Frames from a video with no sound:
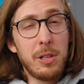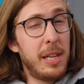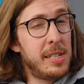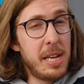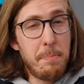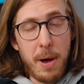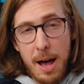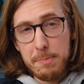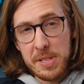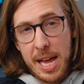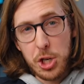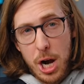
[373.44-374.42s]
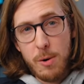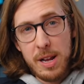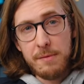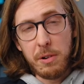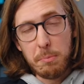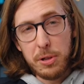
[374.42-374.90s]
Lizzie pops that cherry
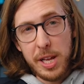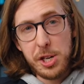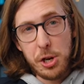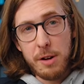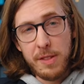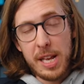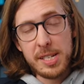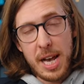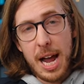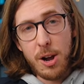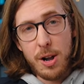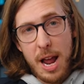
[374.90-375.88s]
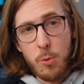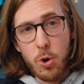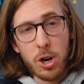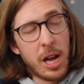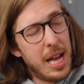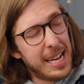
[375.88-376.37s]
of completion of the entire
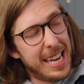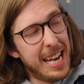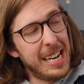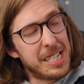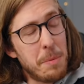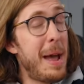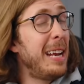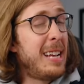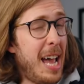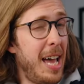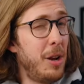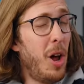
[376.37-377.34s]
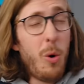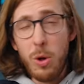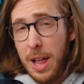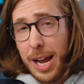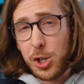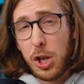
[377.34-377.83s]
network, getting to Maidenhead
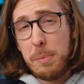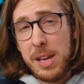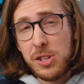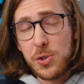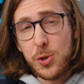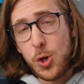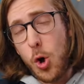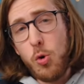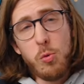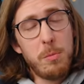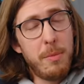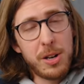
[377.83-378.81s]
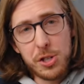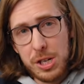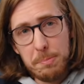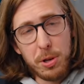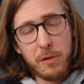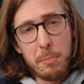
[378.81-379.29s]
will actually be so much
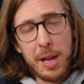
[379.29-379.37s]
simpler for